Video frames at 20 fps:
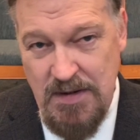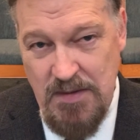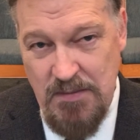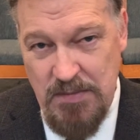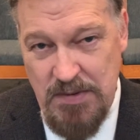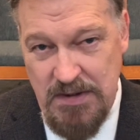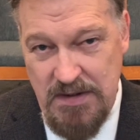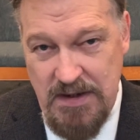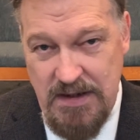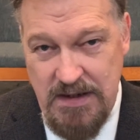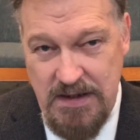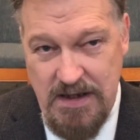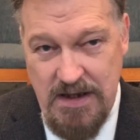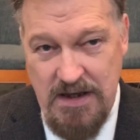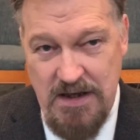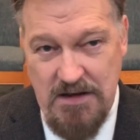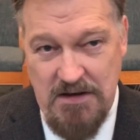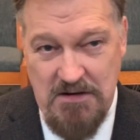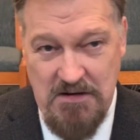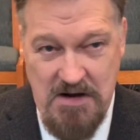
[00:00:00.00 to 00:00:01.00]
but then
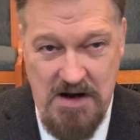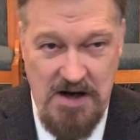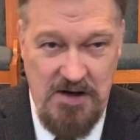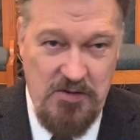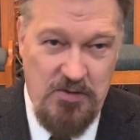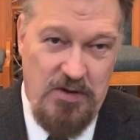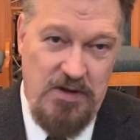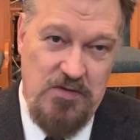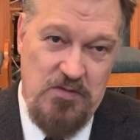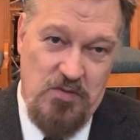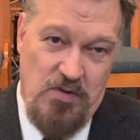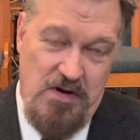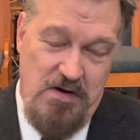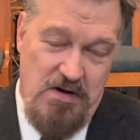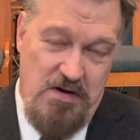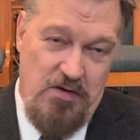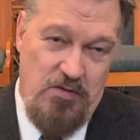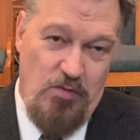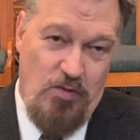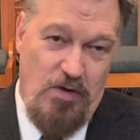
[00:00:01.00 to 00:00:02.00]
kind of awkward
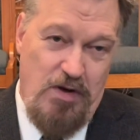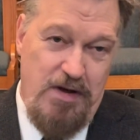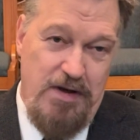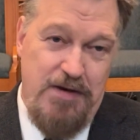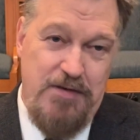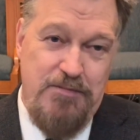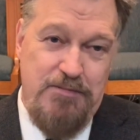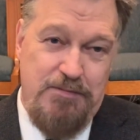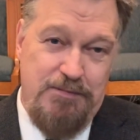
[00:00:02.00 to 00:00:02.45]
one-on-one.